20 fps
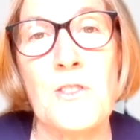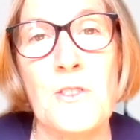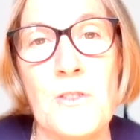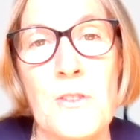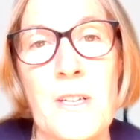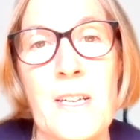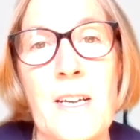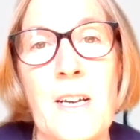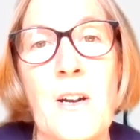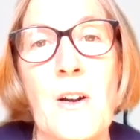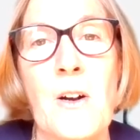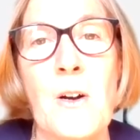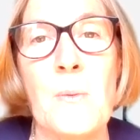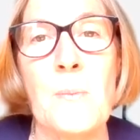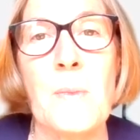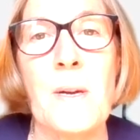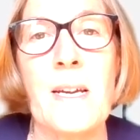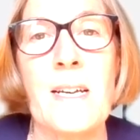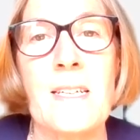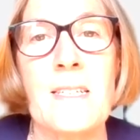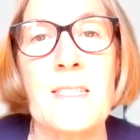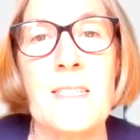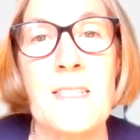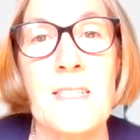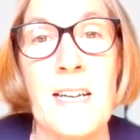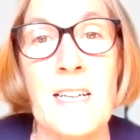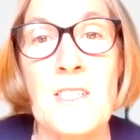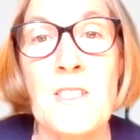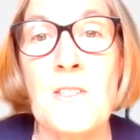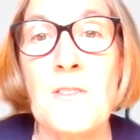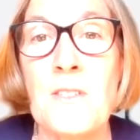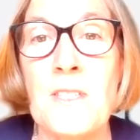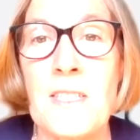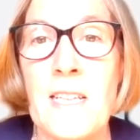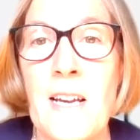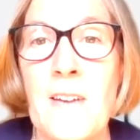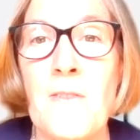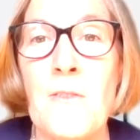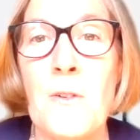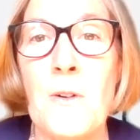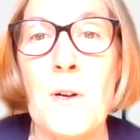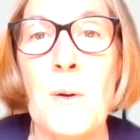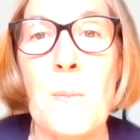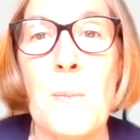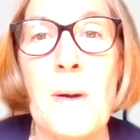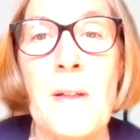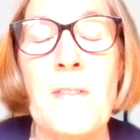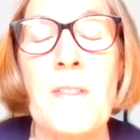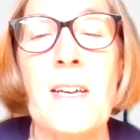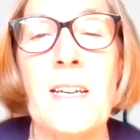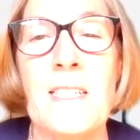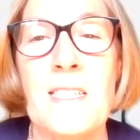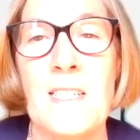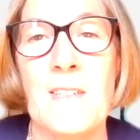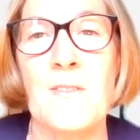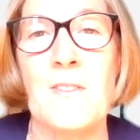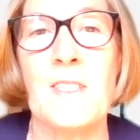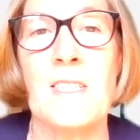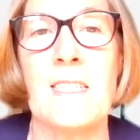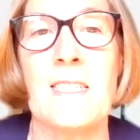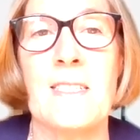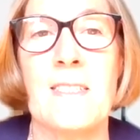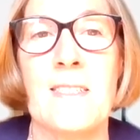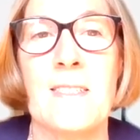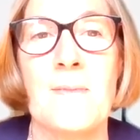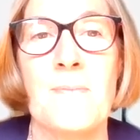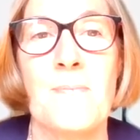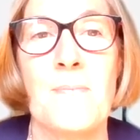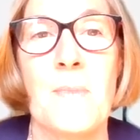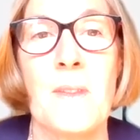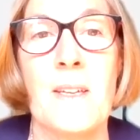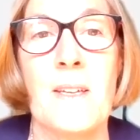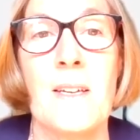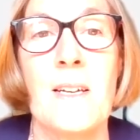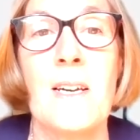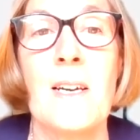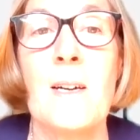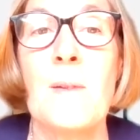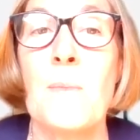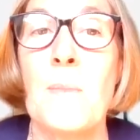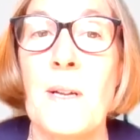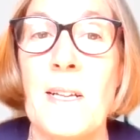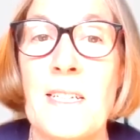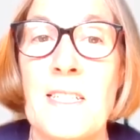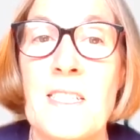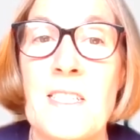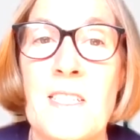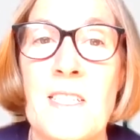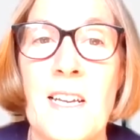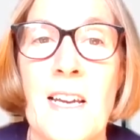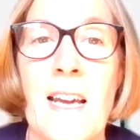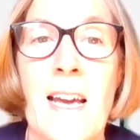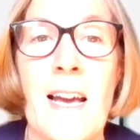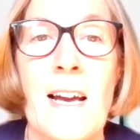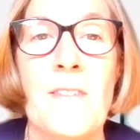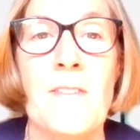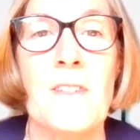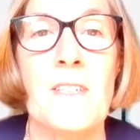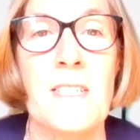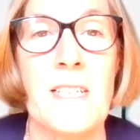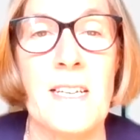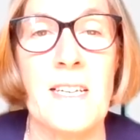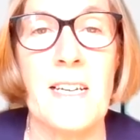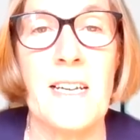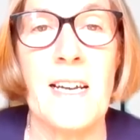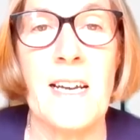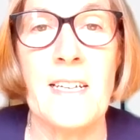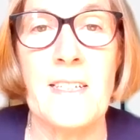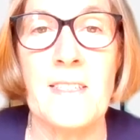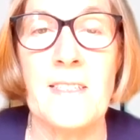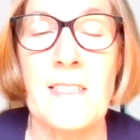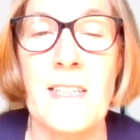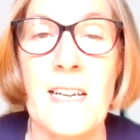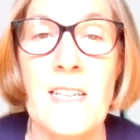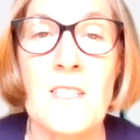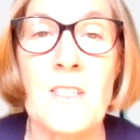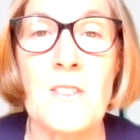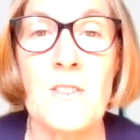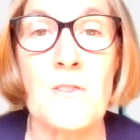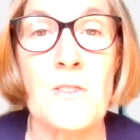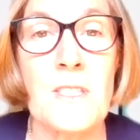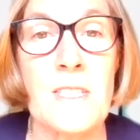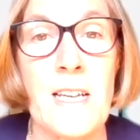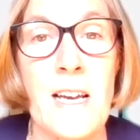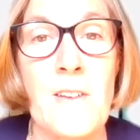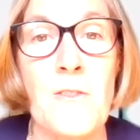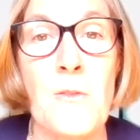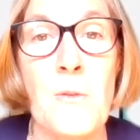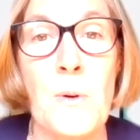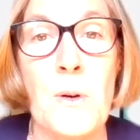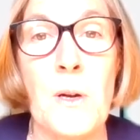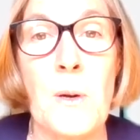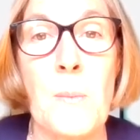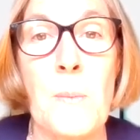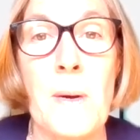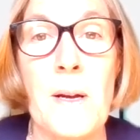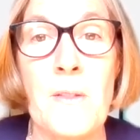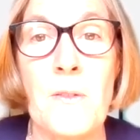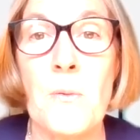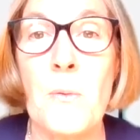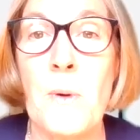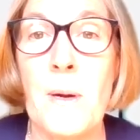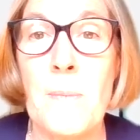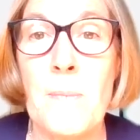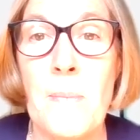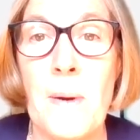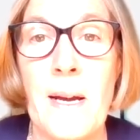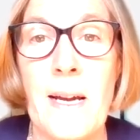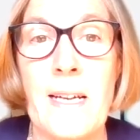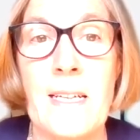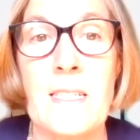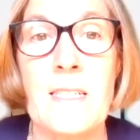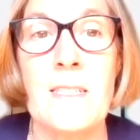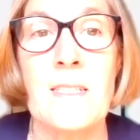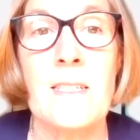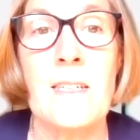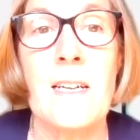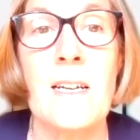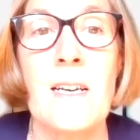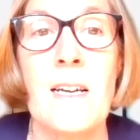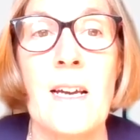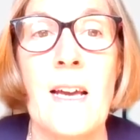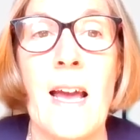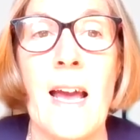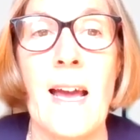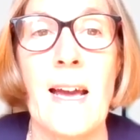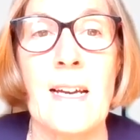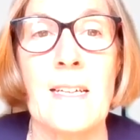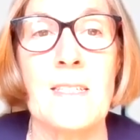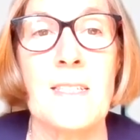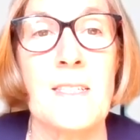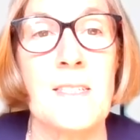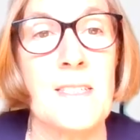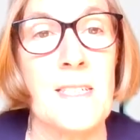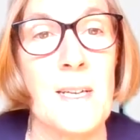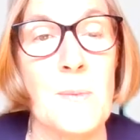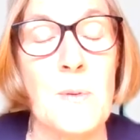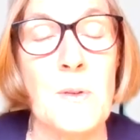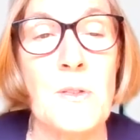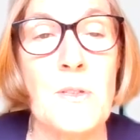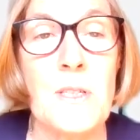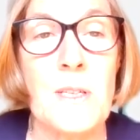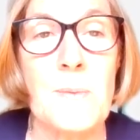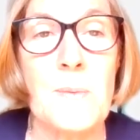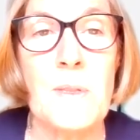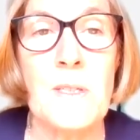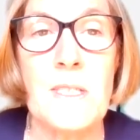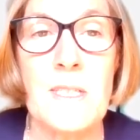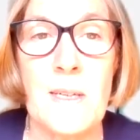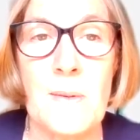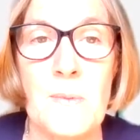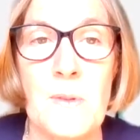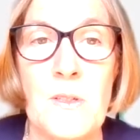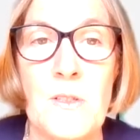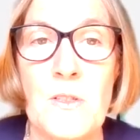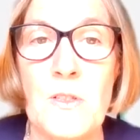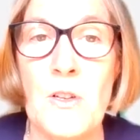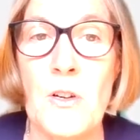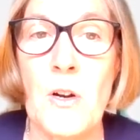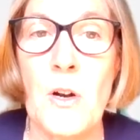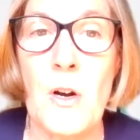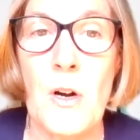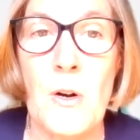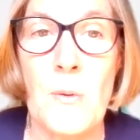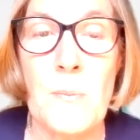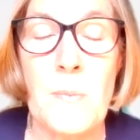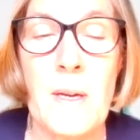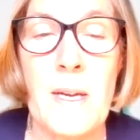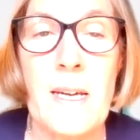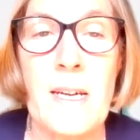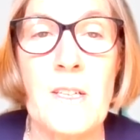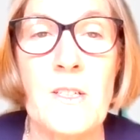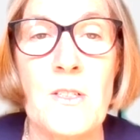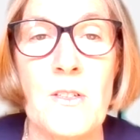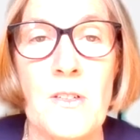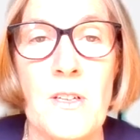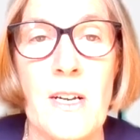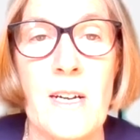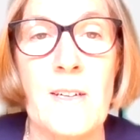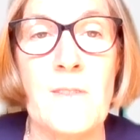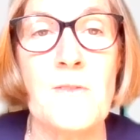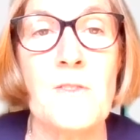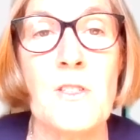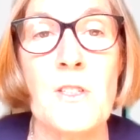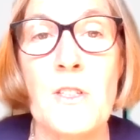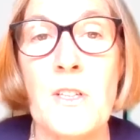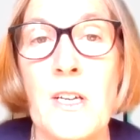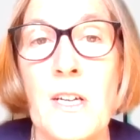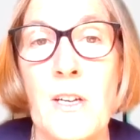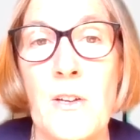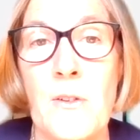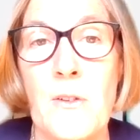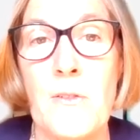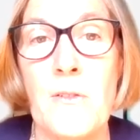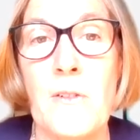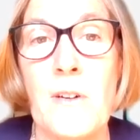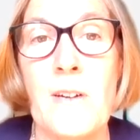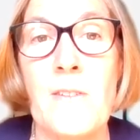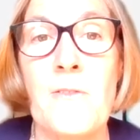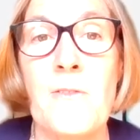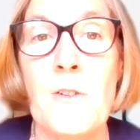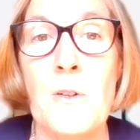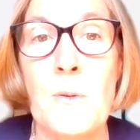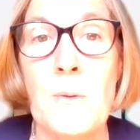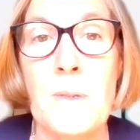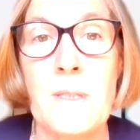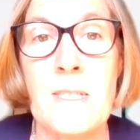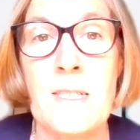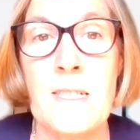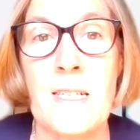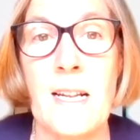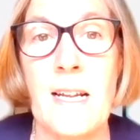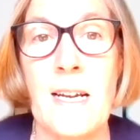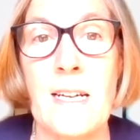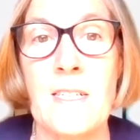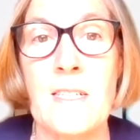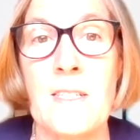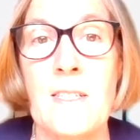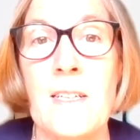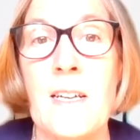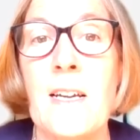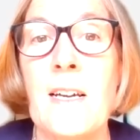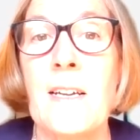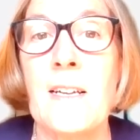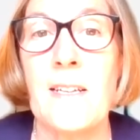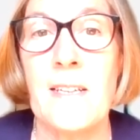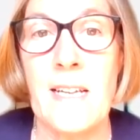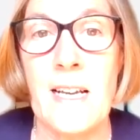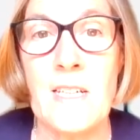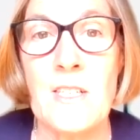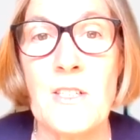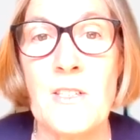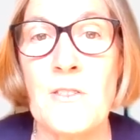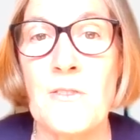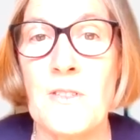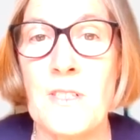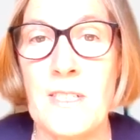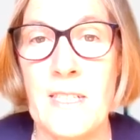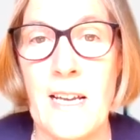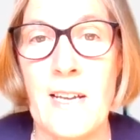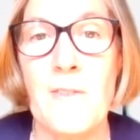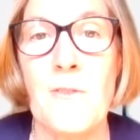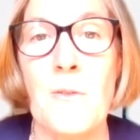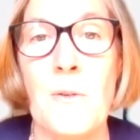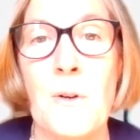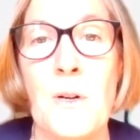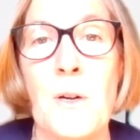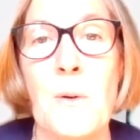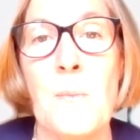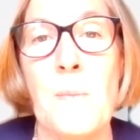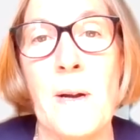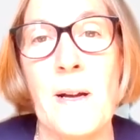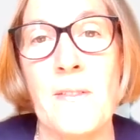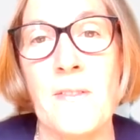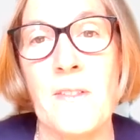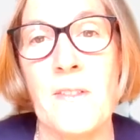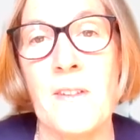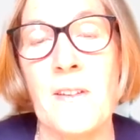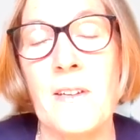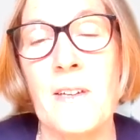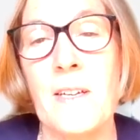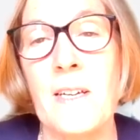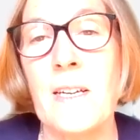joining Comcare's National Safe Work Month activities. Please check out the dedicated National Safe Work Month webpage at www.comcare.gov.au/National Safe Work Month